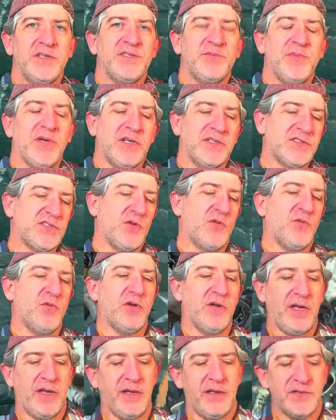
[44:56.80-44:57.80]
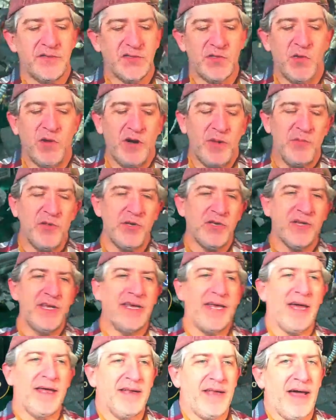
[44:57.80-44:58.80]
build. So what I'm
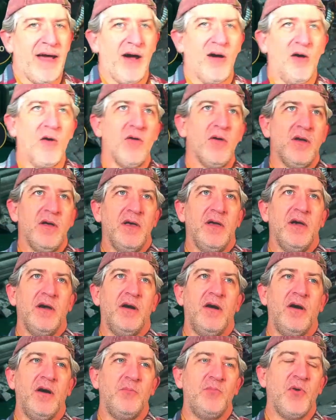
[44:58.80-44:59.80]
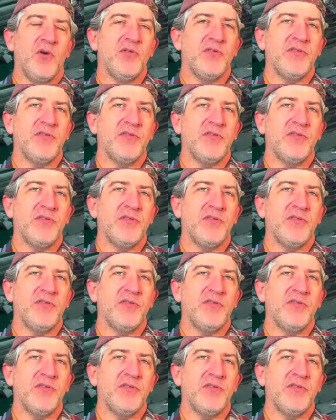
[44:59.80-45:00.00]
looking at now on both